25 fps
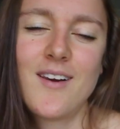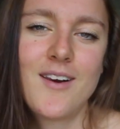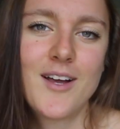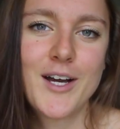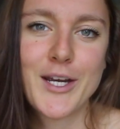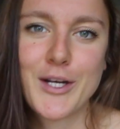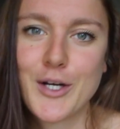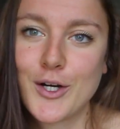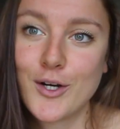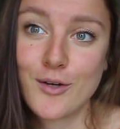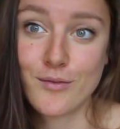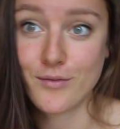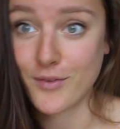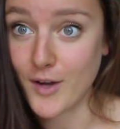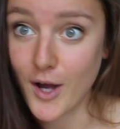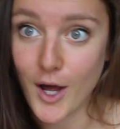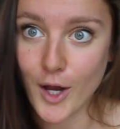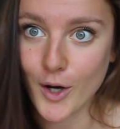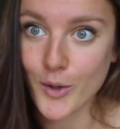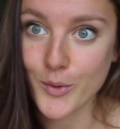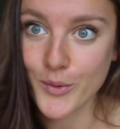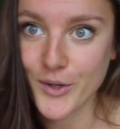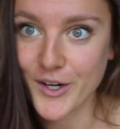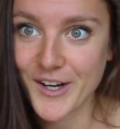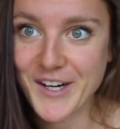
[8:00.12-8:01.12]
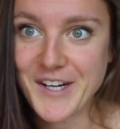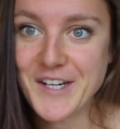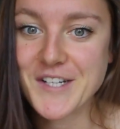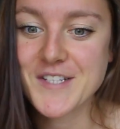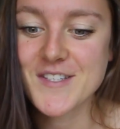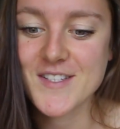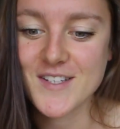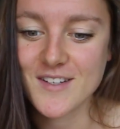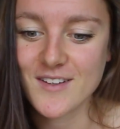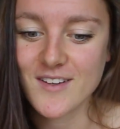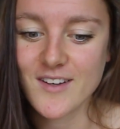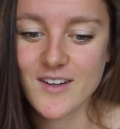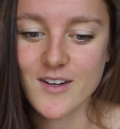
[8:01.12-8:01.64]
of like her
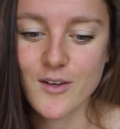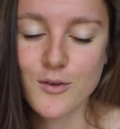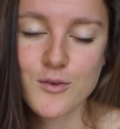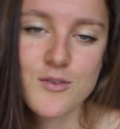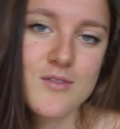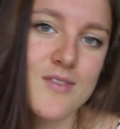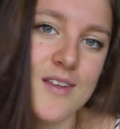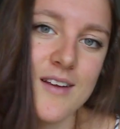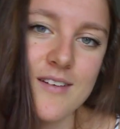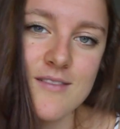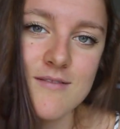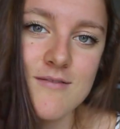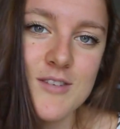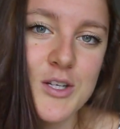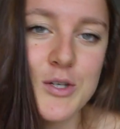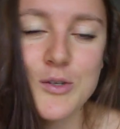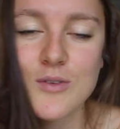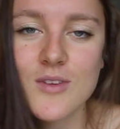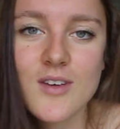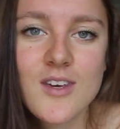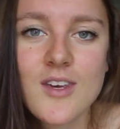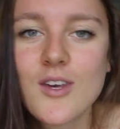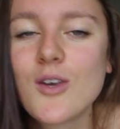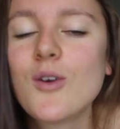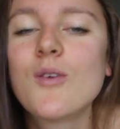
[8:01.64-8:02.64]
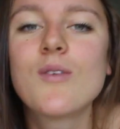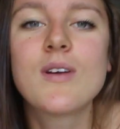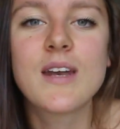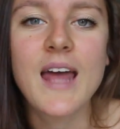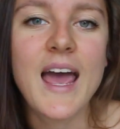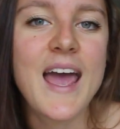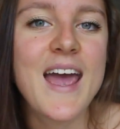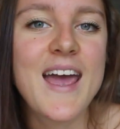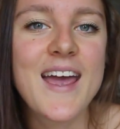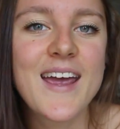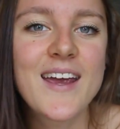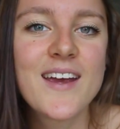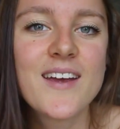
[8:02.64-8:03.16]
followers, and, you know, they do the
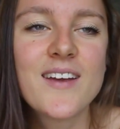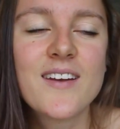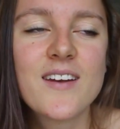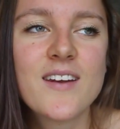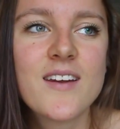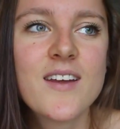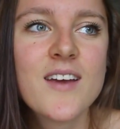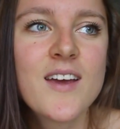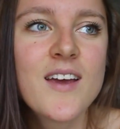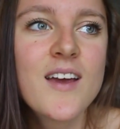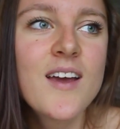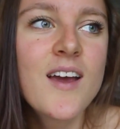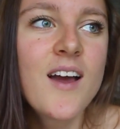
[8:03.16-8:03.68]
Q&A,